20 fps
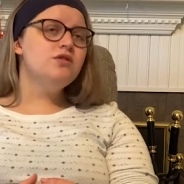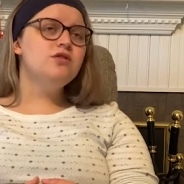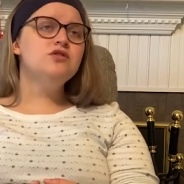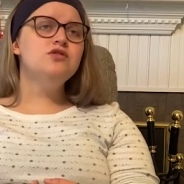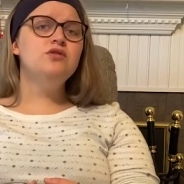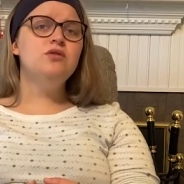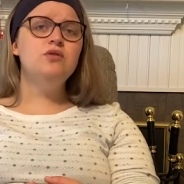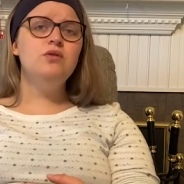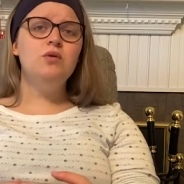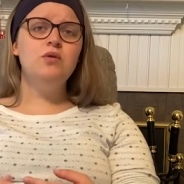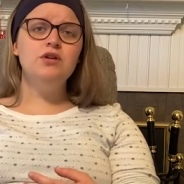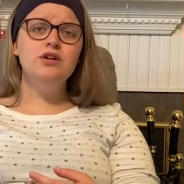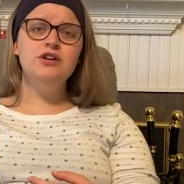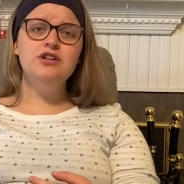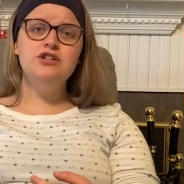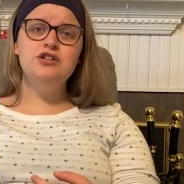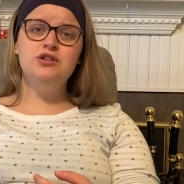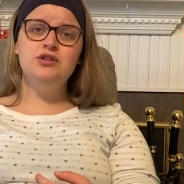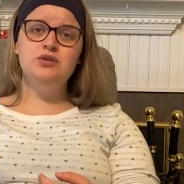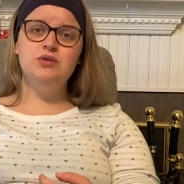So, in
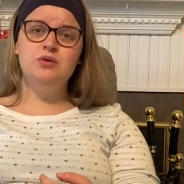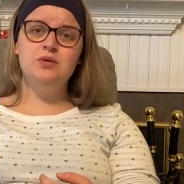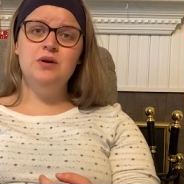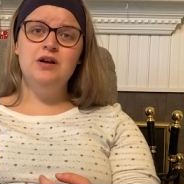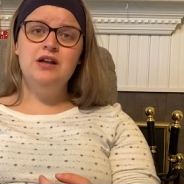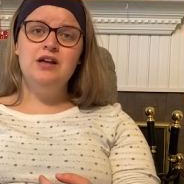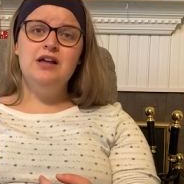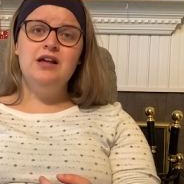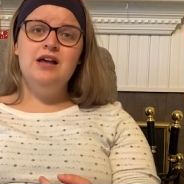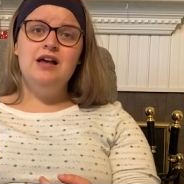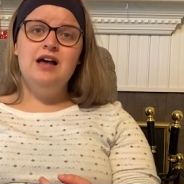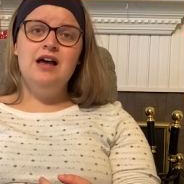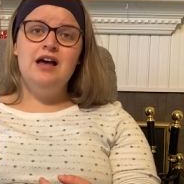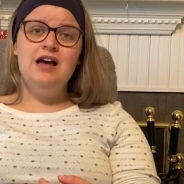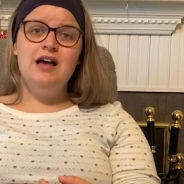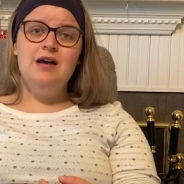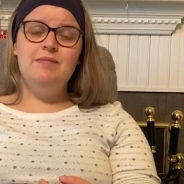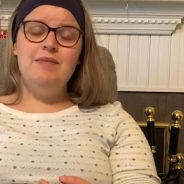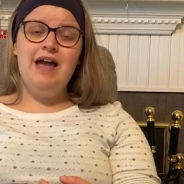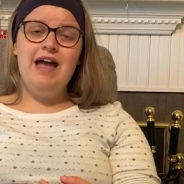order to
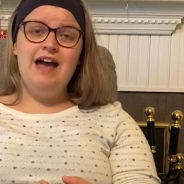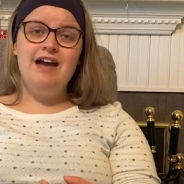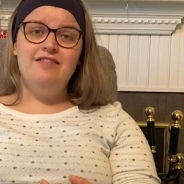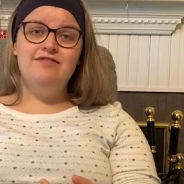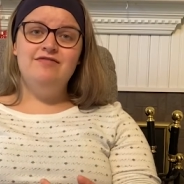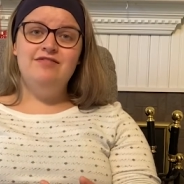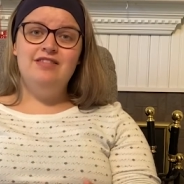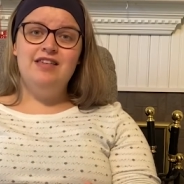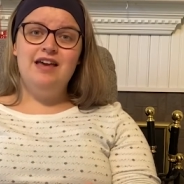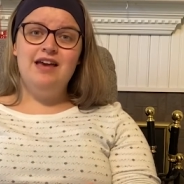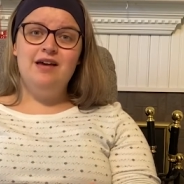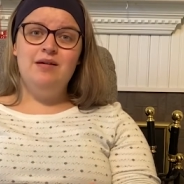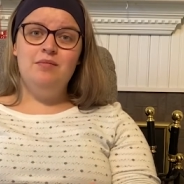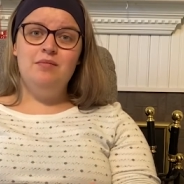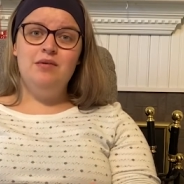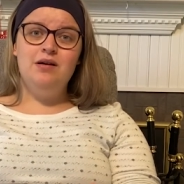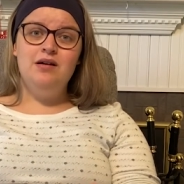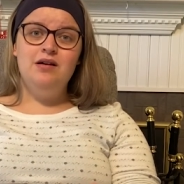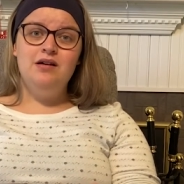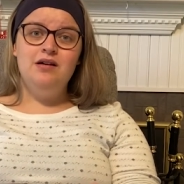um, have
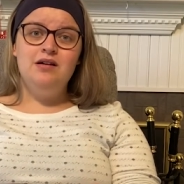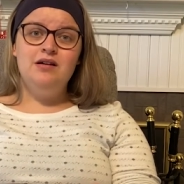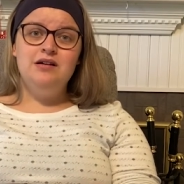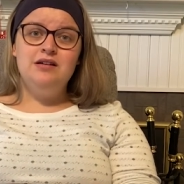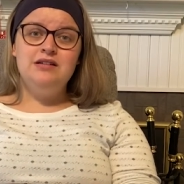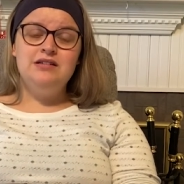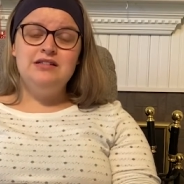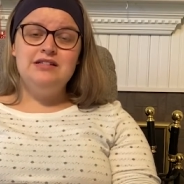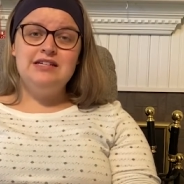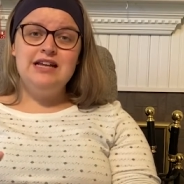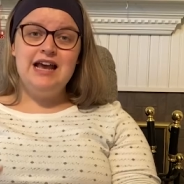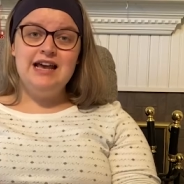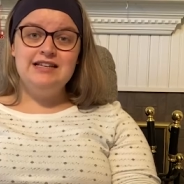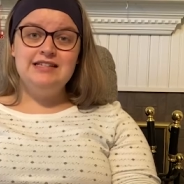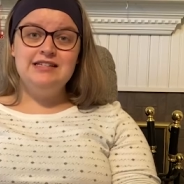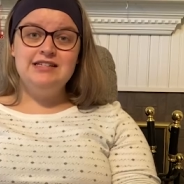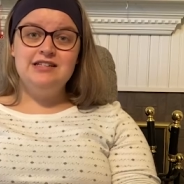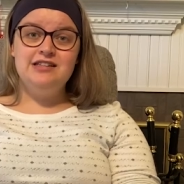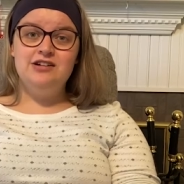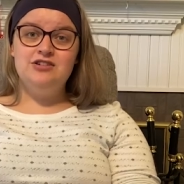them
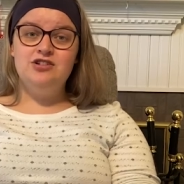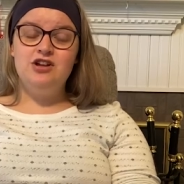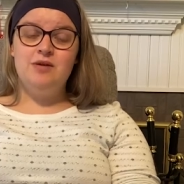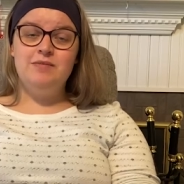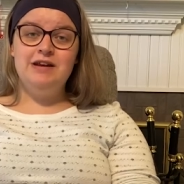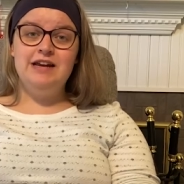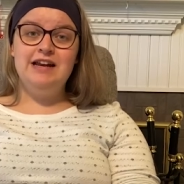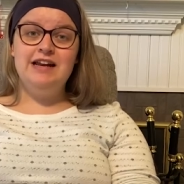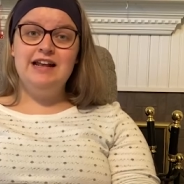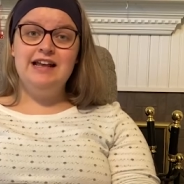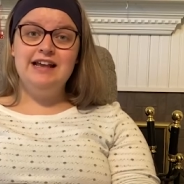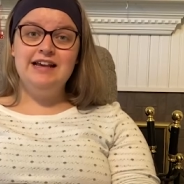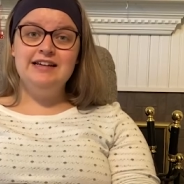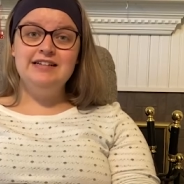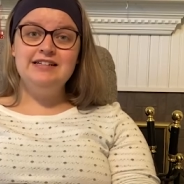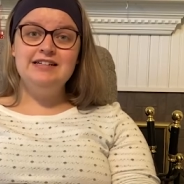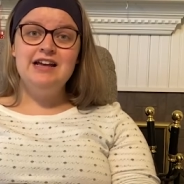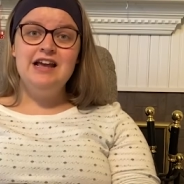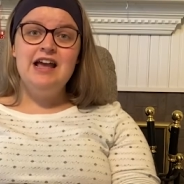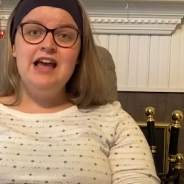test their dominant
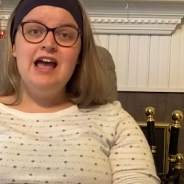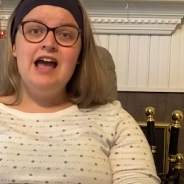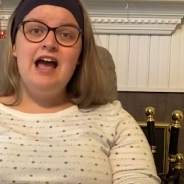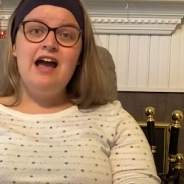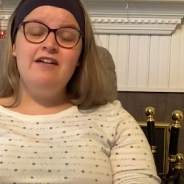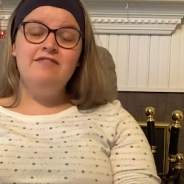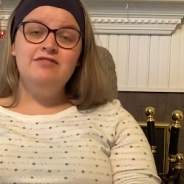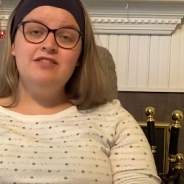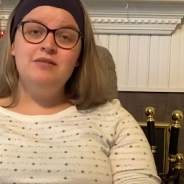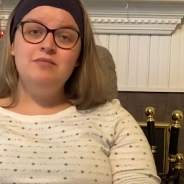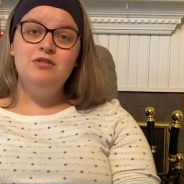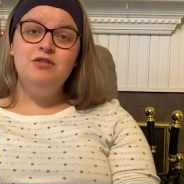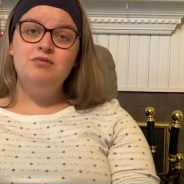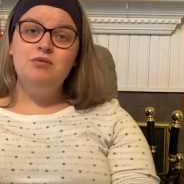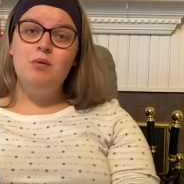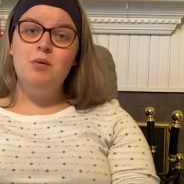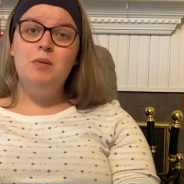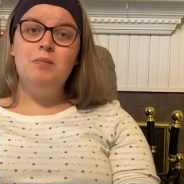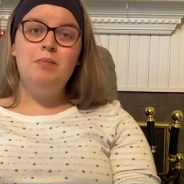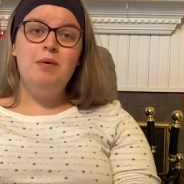hand, have them
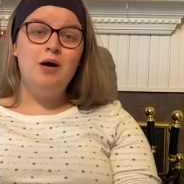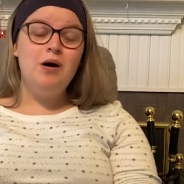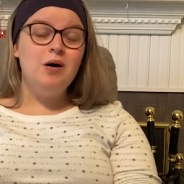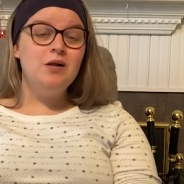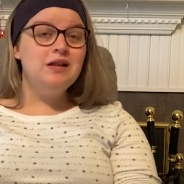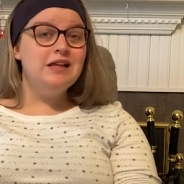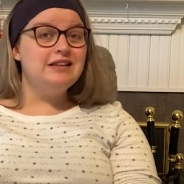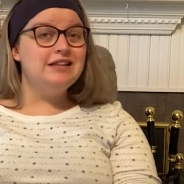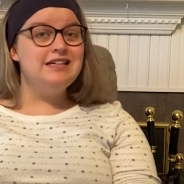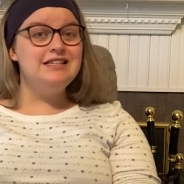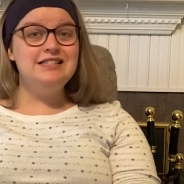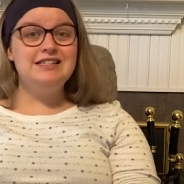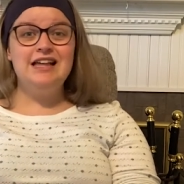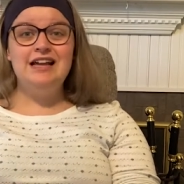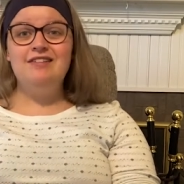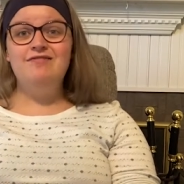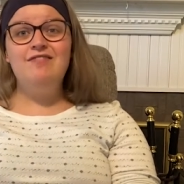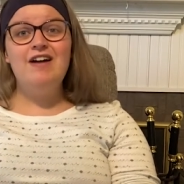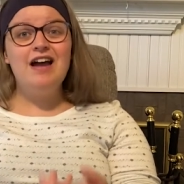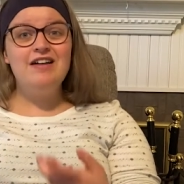throw a ball at least
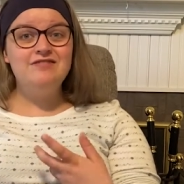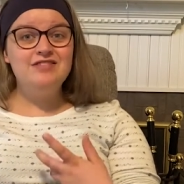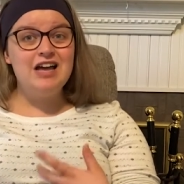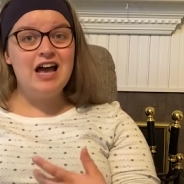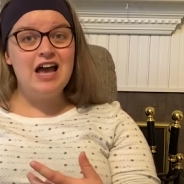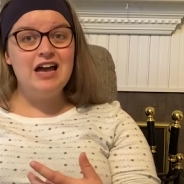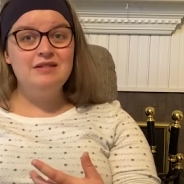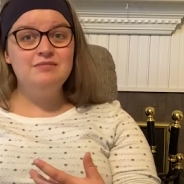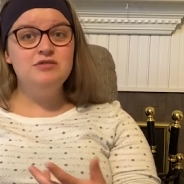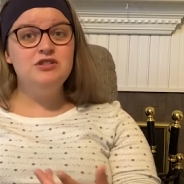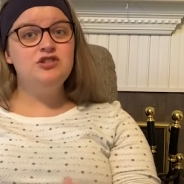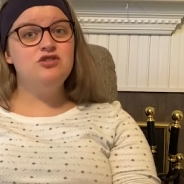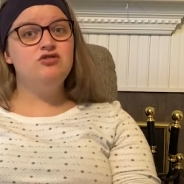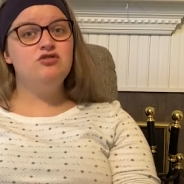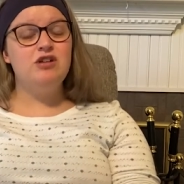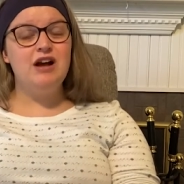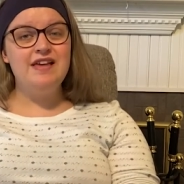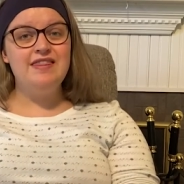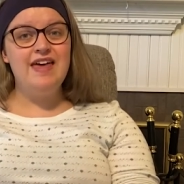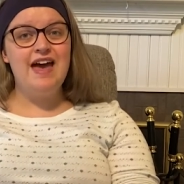like five times,
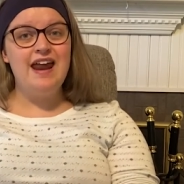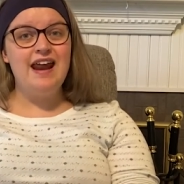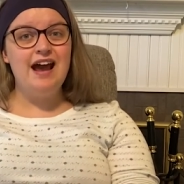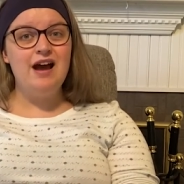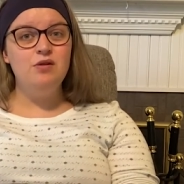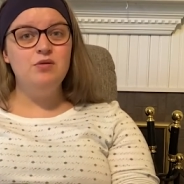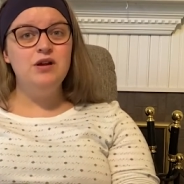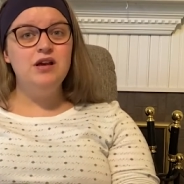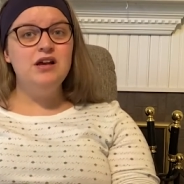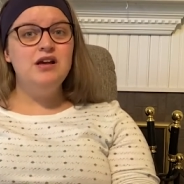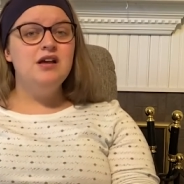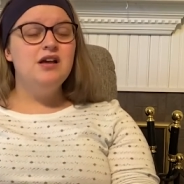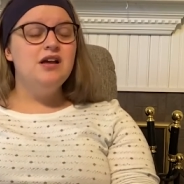try that out.